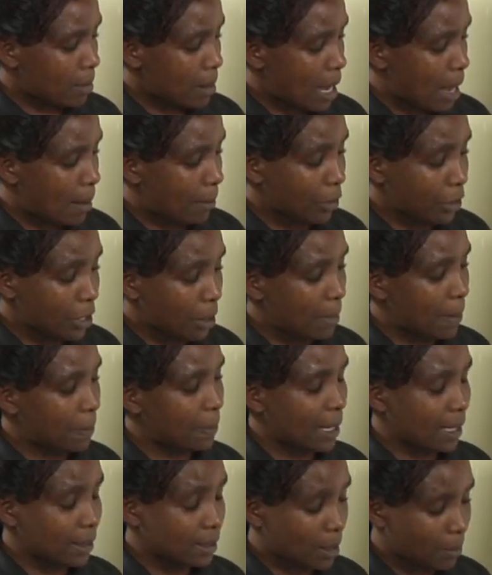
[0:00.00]
monomer
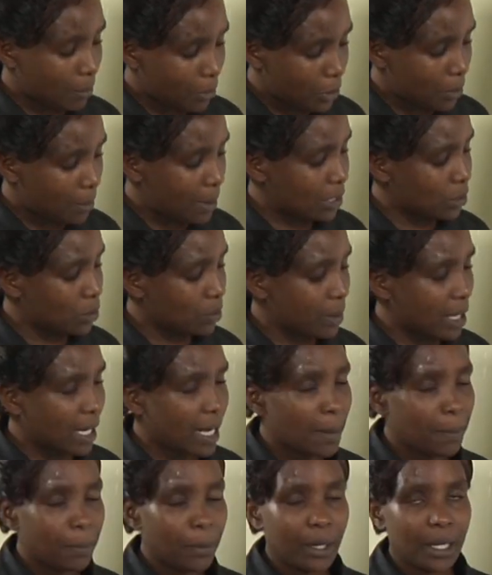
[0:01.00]
plus a monomer to
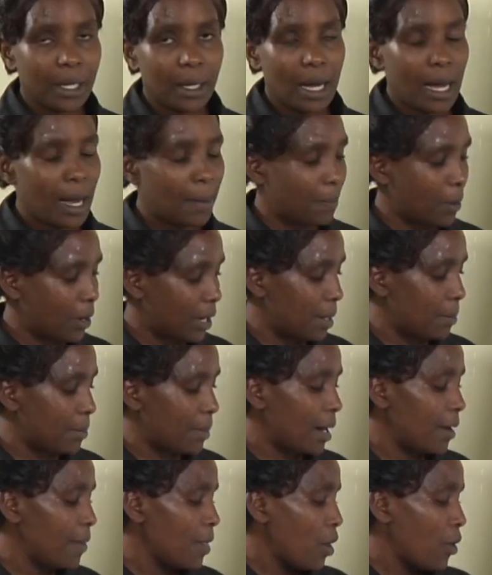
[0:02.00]
make a
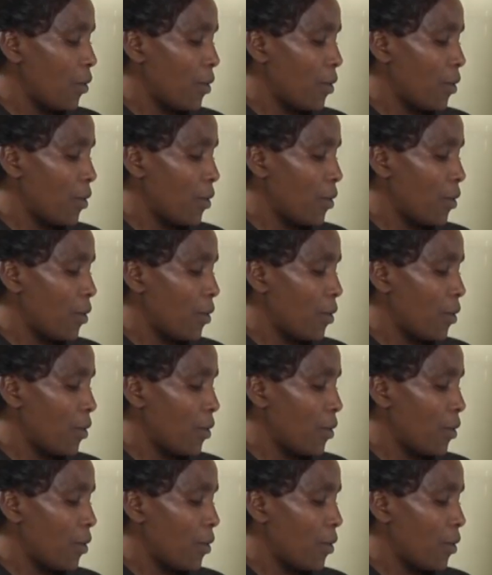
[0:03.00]
polymer,